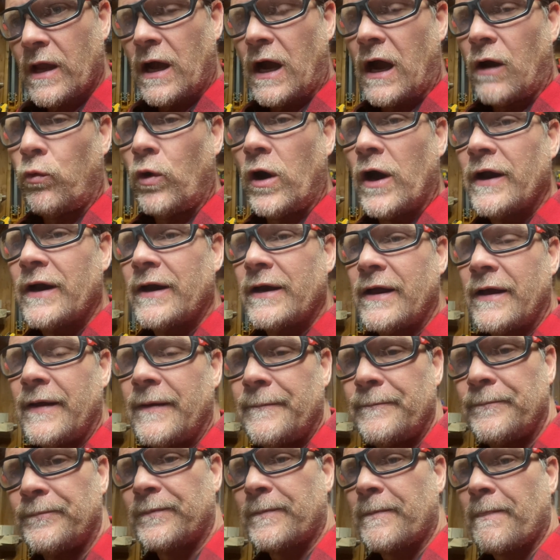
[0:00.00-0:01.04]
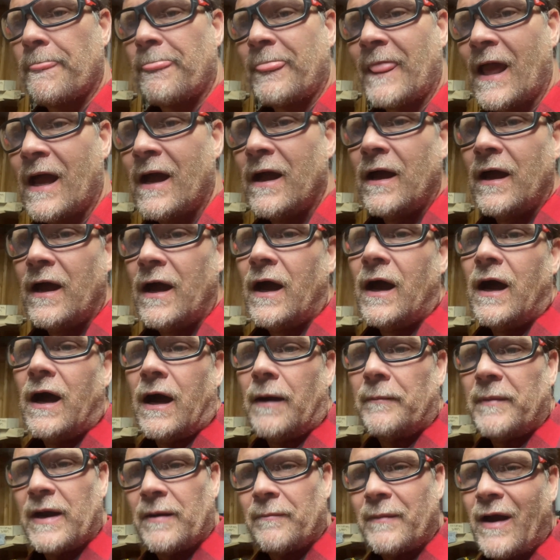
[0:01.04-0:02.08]

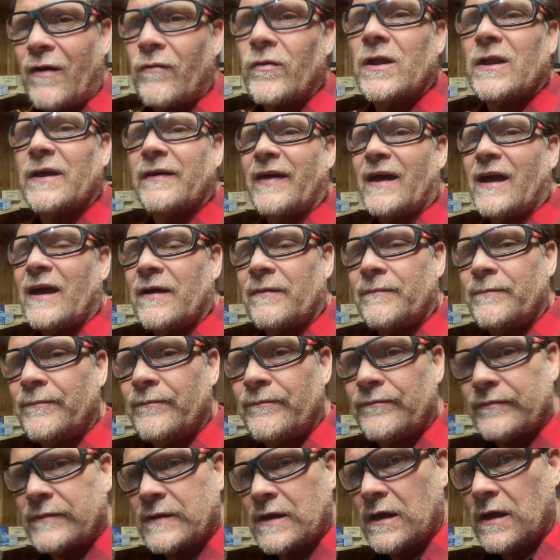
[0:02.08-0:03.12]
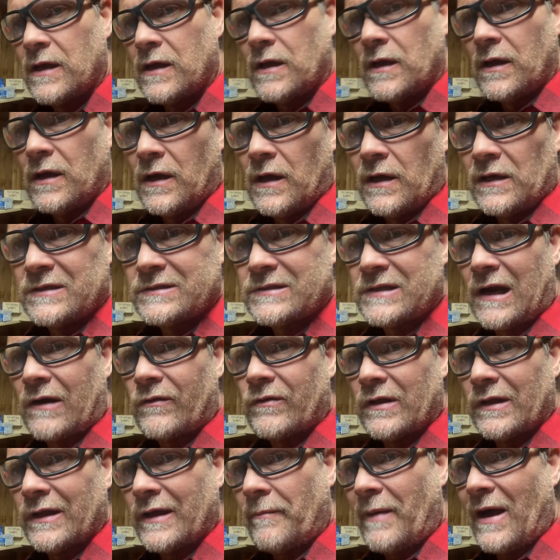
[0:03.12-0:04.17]
not really it's not
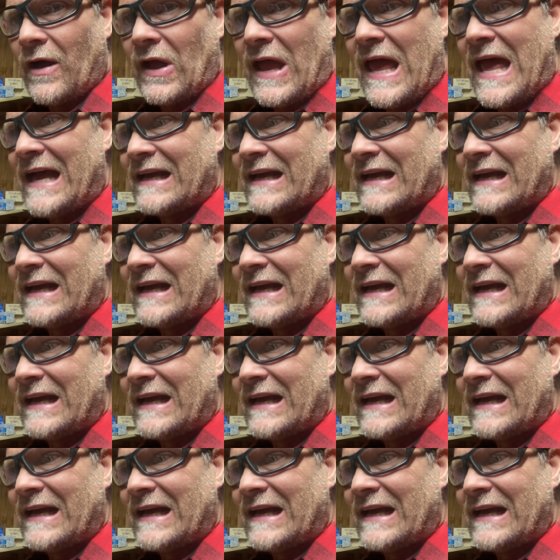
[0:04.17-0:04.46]
really about